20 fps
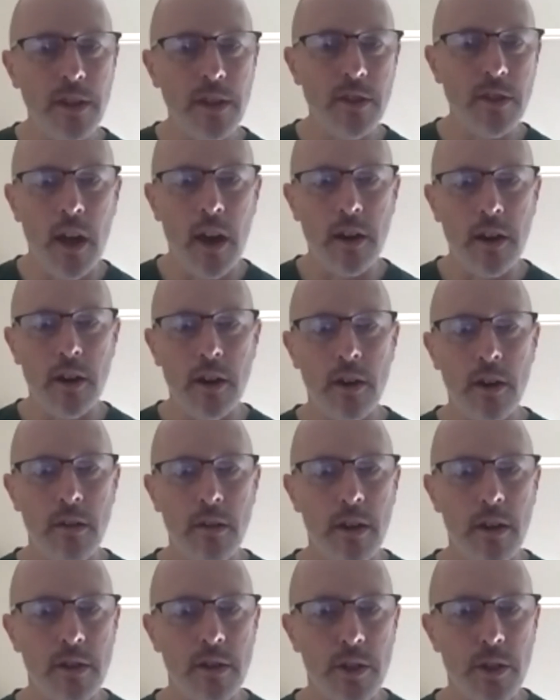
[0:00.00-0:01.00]
soccer
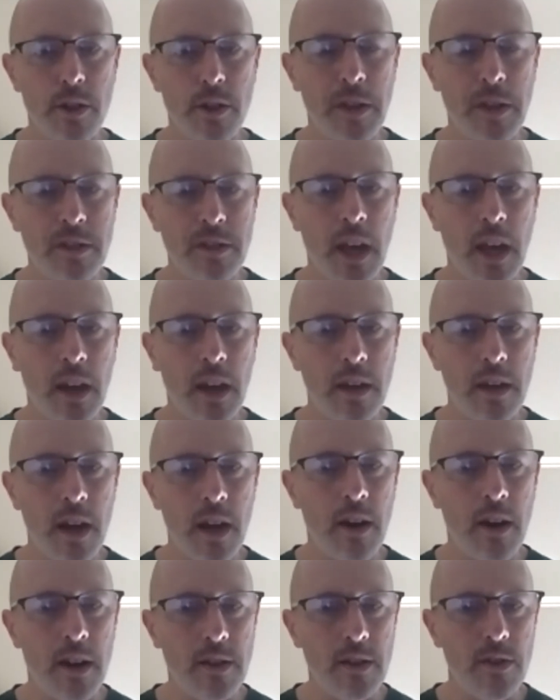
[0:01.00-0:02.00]
is a little bit
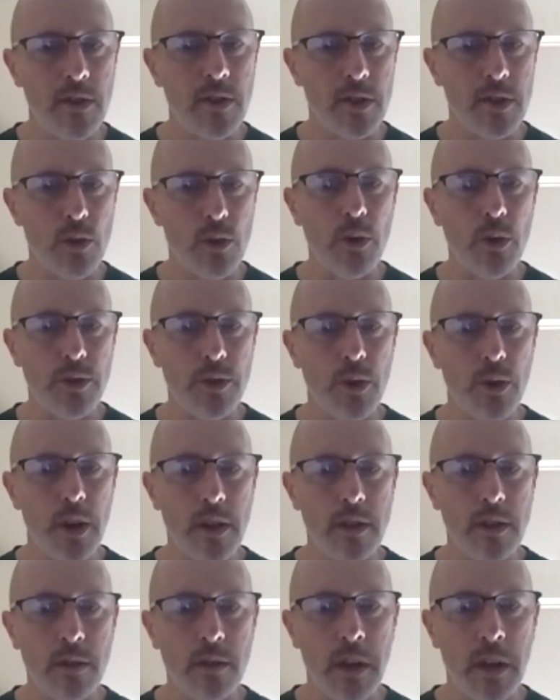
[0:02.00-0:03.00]
secondary to the school
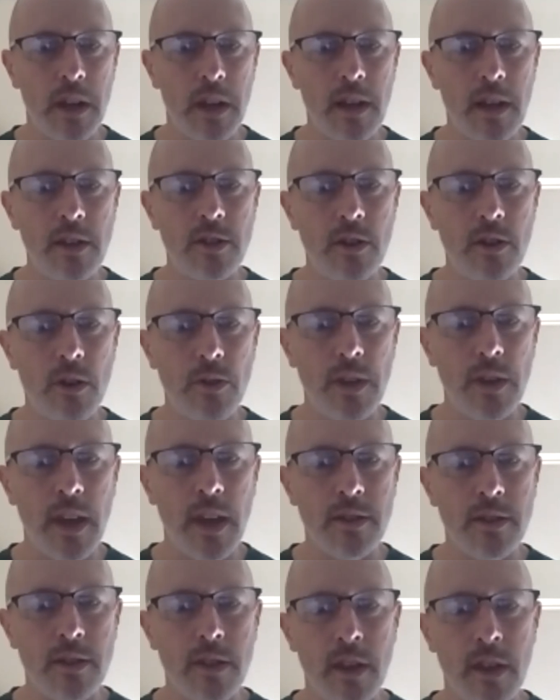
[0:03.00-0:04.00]
choice. But he certainly
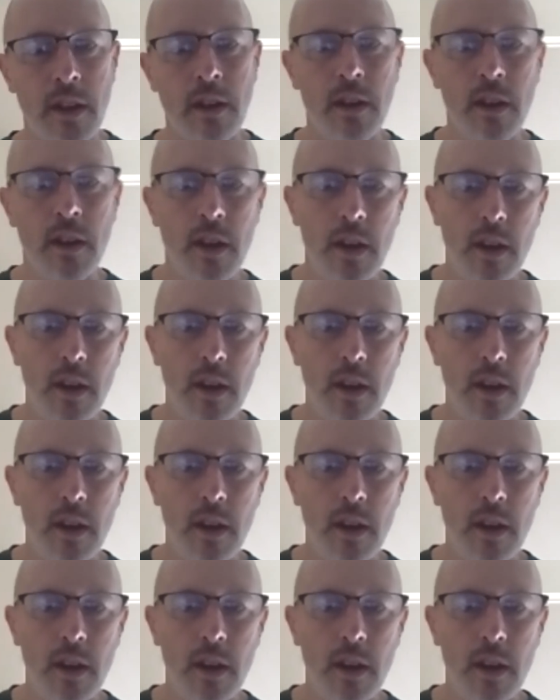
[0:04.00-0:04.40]
has the